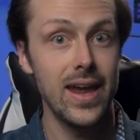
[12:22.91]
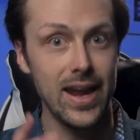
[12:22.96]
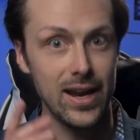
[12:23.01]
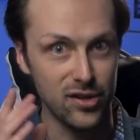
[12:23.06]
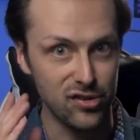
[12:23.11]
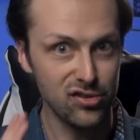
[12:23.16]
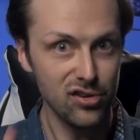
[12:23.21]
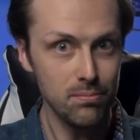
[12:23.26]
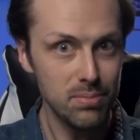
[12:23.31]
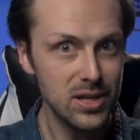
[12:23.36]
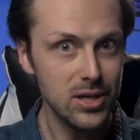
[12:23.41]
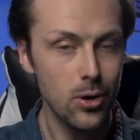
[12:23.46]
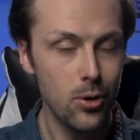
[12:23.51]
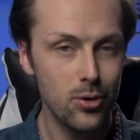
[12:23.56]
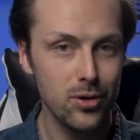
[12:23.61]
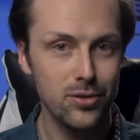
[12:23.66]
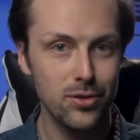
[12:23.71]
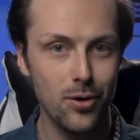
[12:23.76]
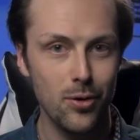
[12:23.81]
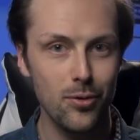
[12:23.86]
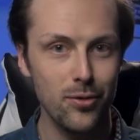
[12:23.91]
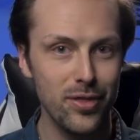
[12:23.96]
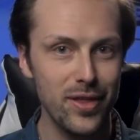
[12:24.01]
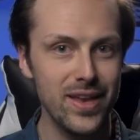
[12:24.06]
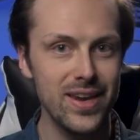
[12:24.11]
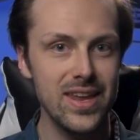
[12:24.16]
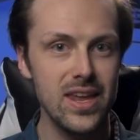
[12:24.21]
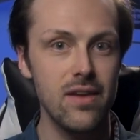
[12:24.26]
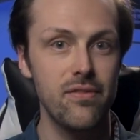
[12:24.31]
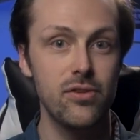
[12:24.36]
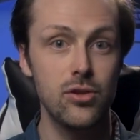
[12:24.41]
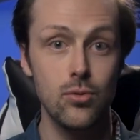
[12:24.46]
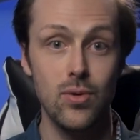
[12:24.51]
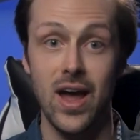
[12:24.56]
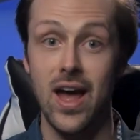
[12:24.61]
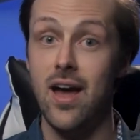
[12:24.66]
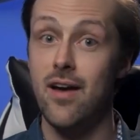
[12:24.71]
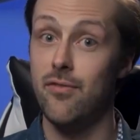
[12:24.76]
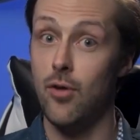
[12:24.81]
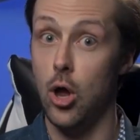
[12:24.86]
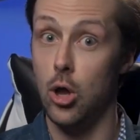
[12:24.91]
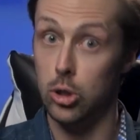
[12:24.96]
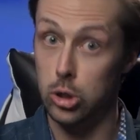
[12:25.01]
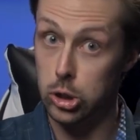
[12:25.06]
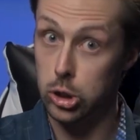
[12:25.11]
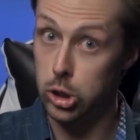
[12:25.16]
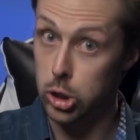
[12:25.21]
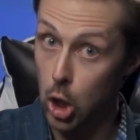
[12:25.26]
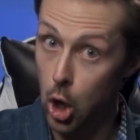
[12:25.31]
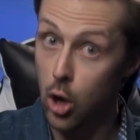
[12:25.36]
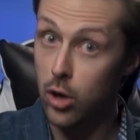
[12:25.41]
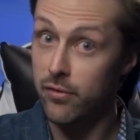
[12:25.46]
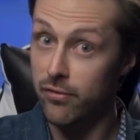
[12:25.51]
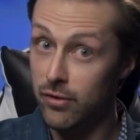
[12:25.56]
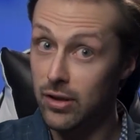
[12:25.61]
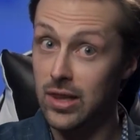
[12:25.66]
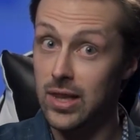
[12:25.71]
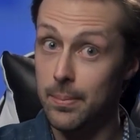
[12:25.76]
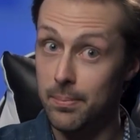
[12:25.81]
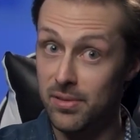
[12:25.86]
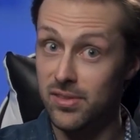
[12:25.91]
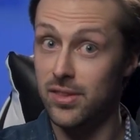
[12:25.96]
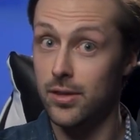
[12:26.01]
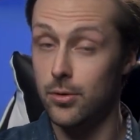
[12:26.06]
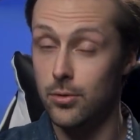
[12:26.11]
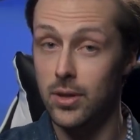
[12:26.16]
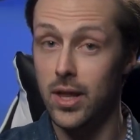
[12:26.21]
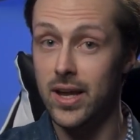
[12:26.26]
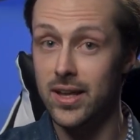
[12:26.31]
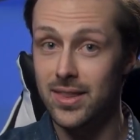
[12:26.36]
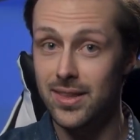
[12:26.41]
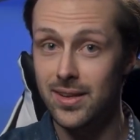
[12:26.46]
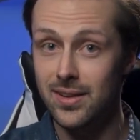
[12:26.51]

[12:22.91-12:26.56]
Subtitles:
It should be noted though that if you have a lot of clips that are like